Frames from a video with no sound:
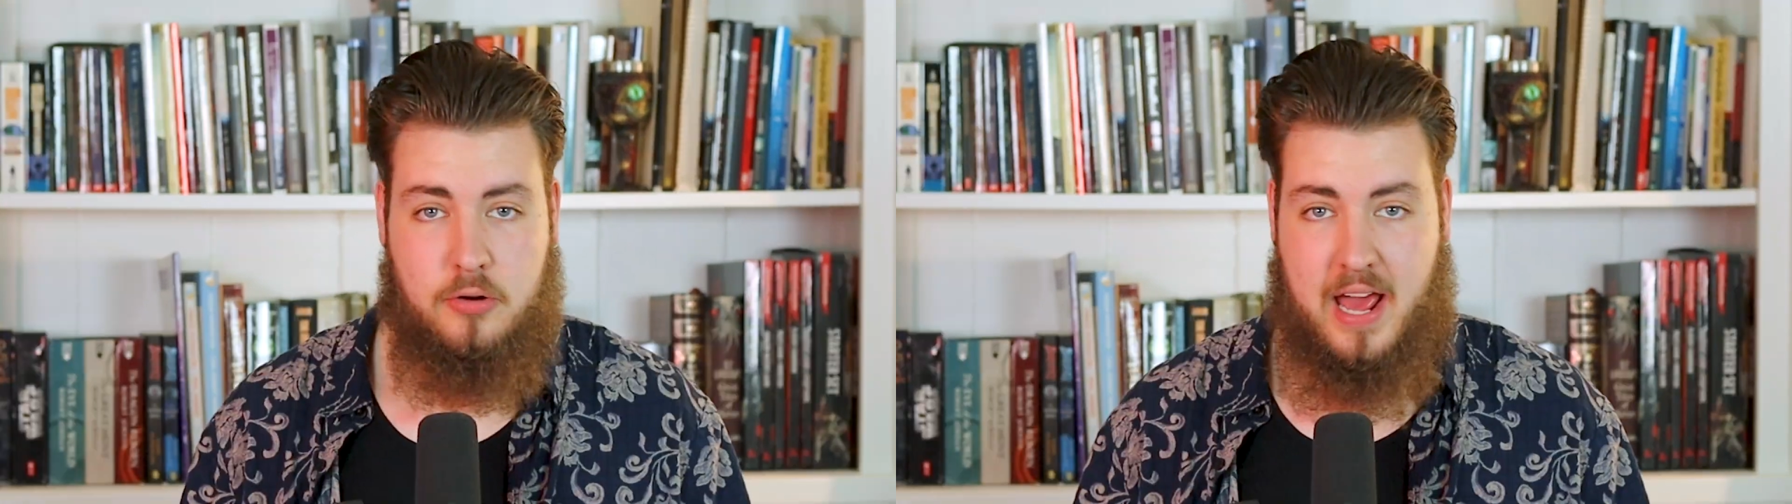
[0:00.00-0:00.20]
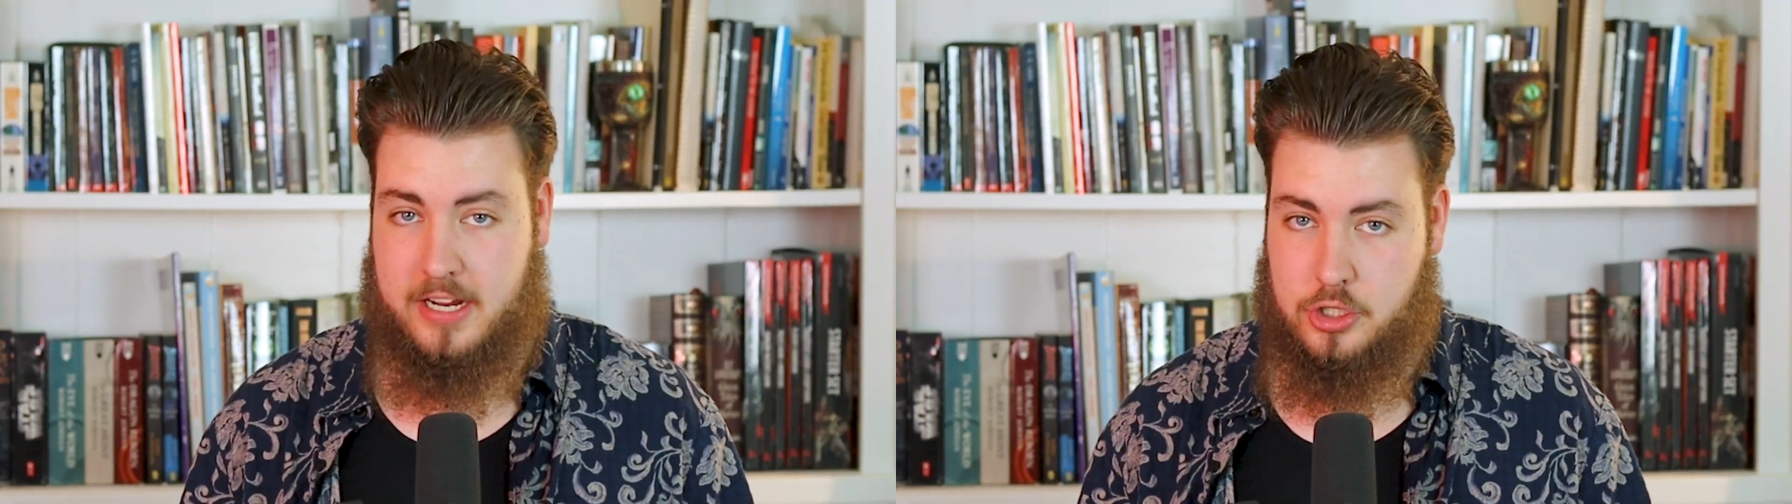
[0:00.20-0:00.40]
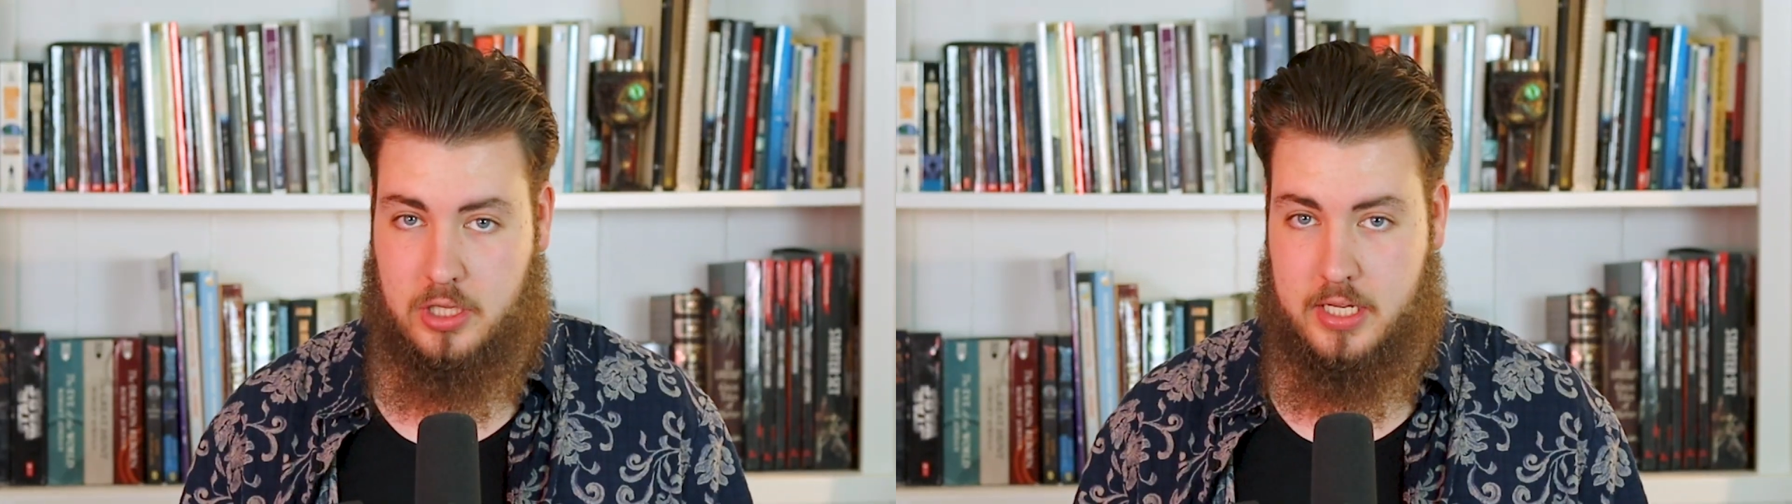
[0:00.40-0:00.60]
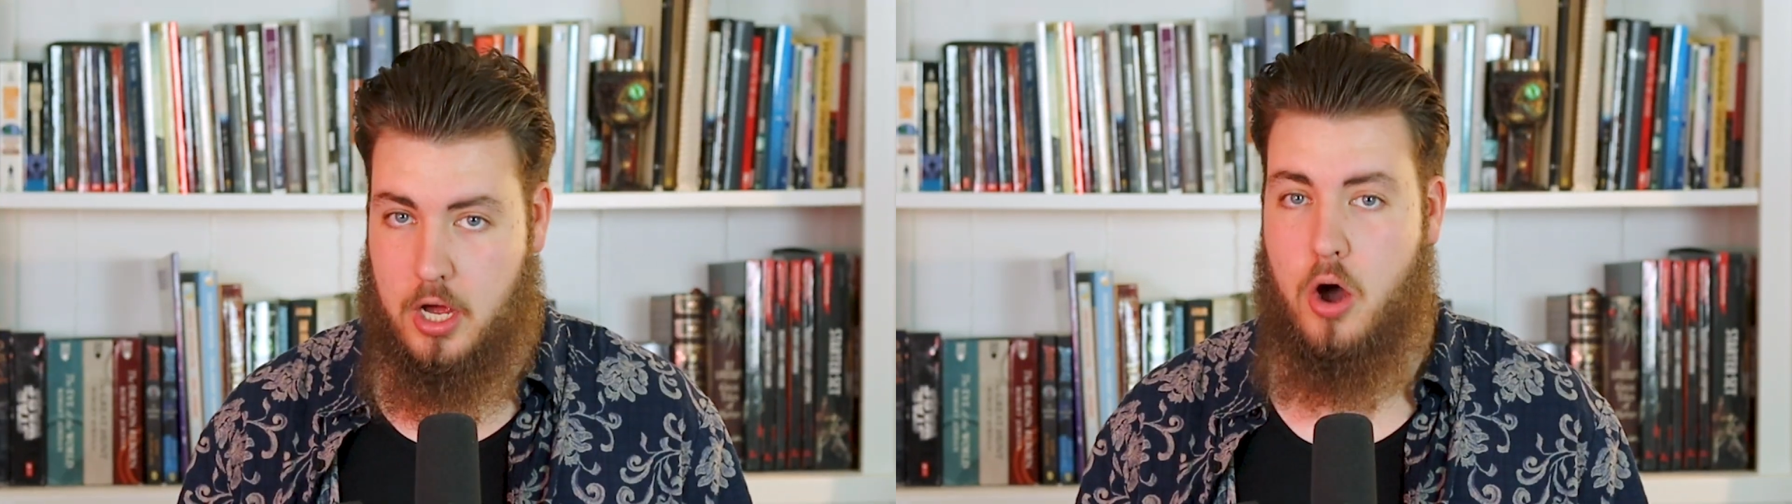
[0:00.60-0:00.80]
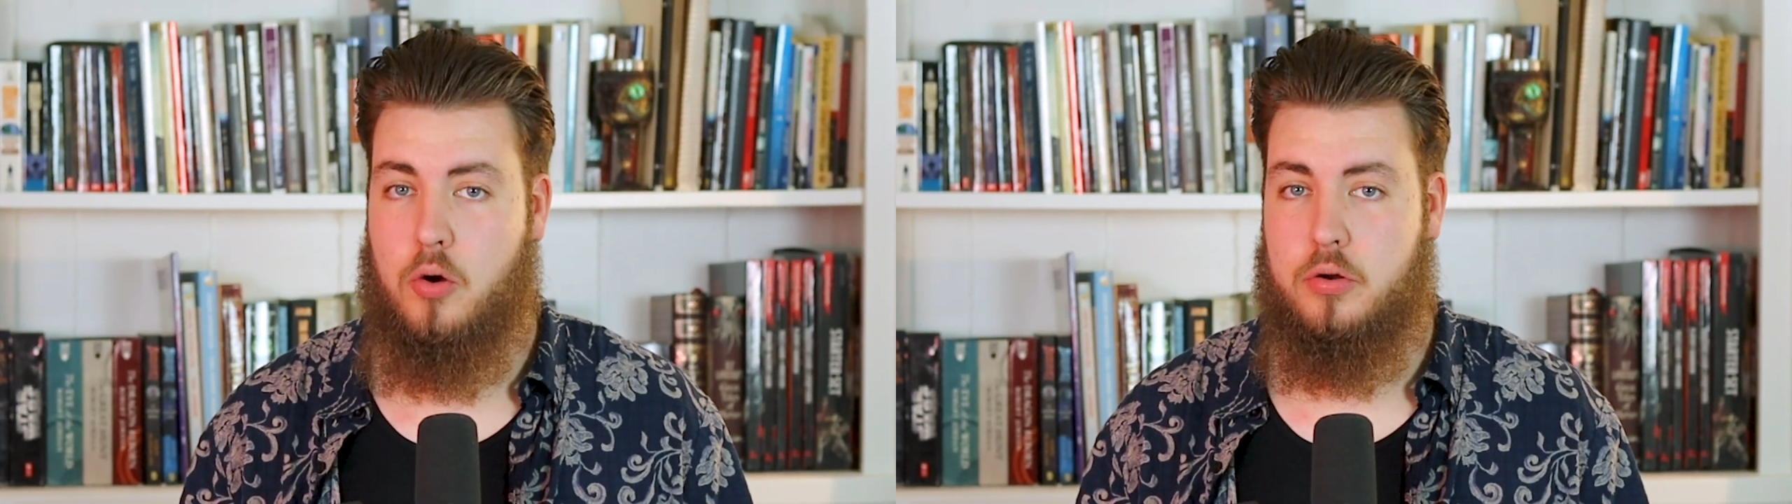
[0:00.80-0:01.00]
don't
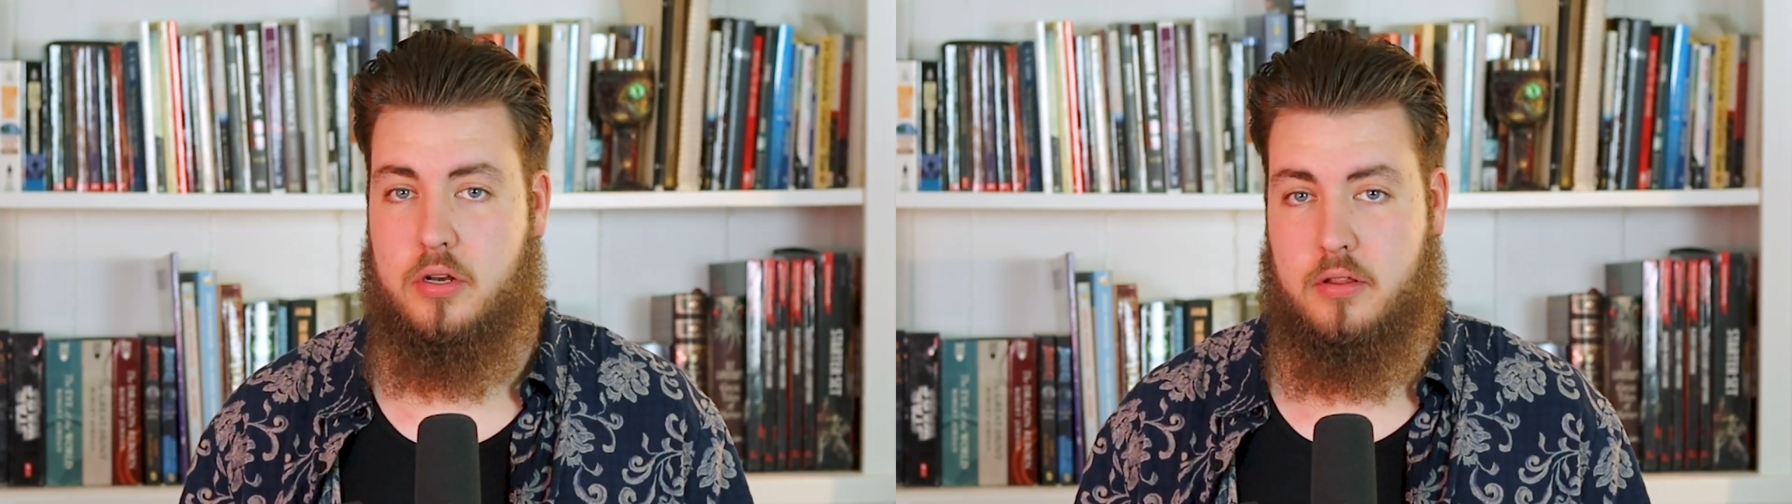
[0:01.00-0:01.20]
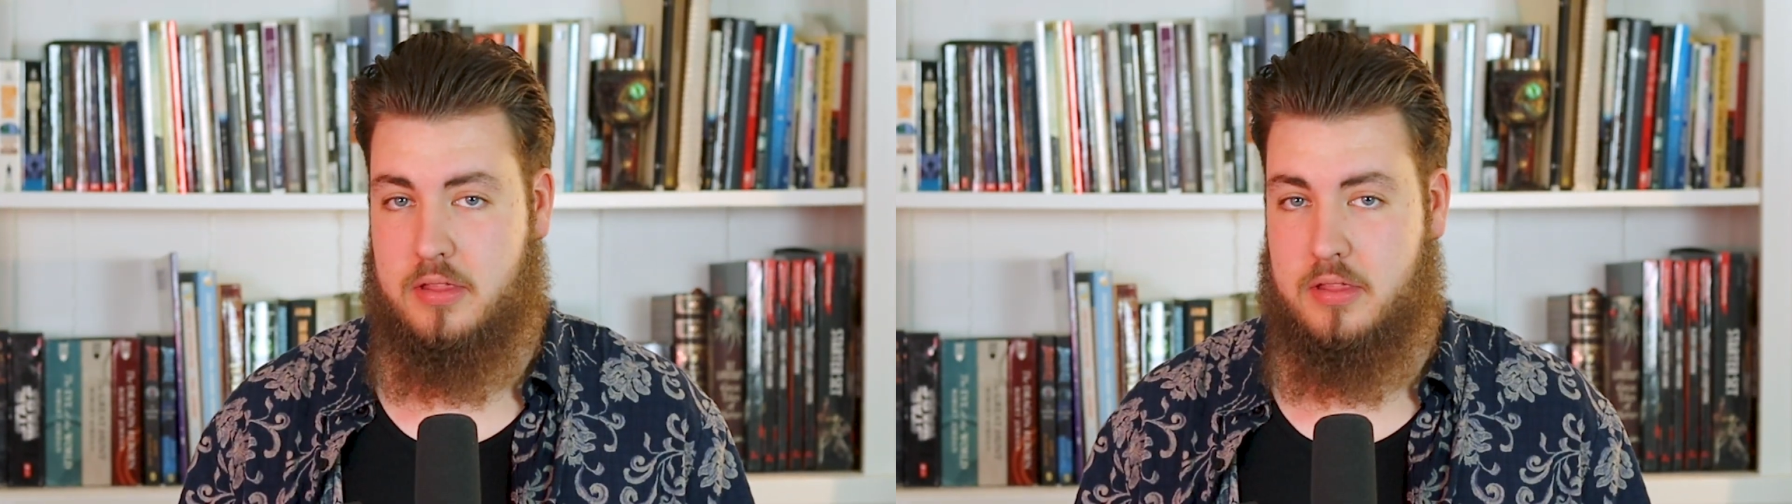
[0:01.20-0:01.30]
actually own